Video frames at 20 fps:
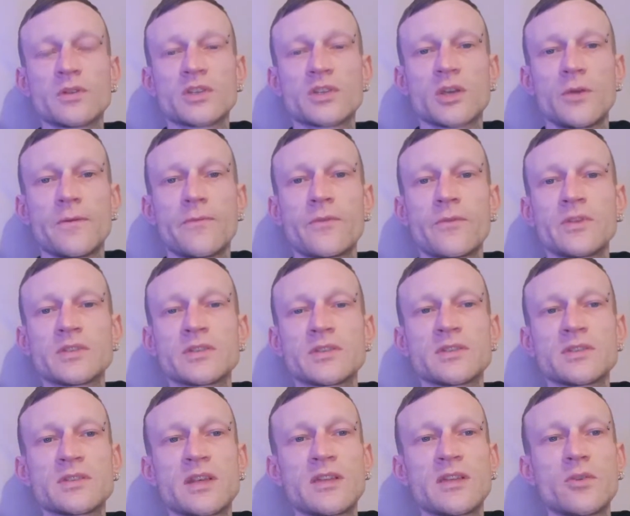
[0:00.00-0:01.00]
So for
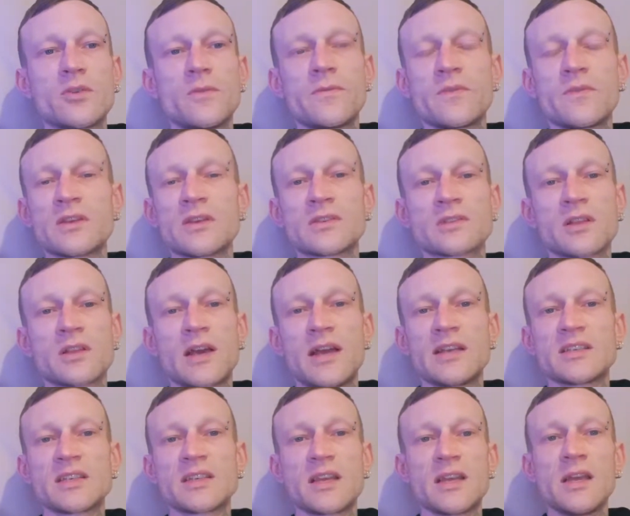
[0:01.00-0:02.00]
instance, they do things
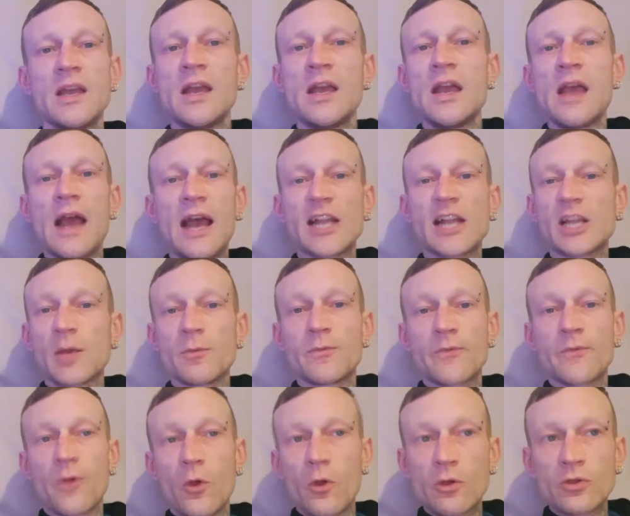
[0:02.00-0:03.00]
like say Adobe
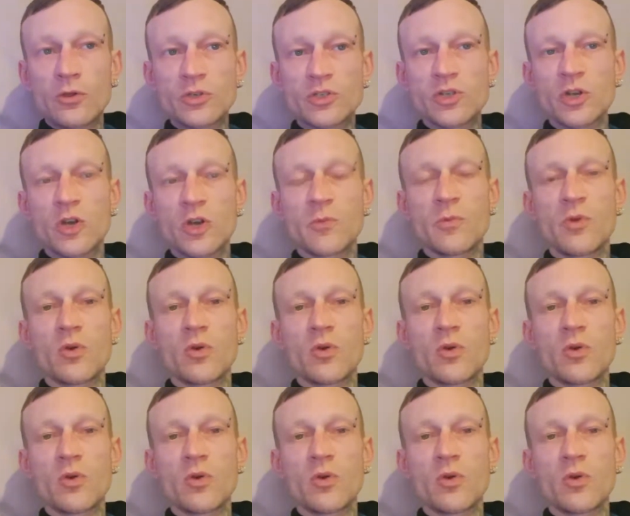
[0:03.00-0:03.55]
Photoshop,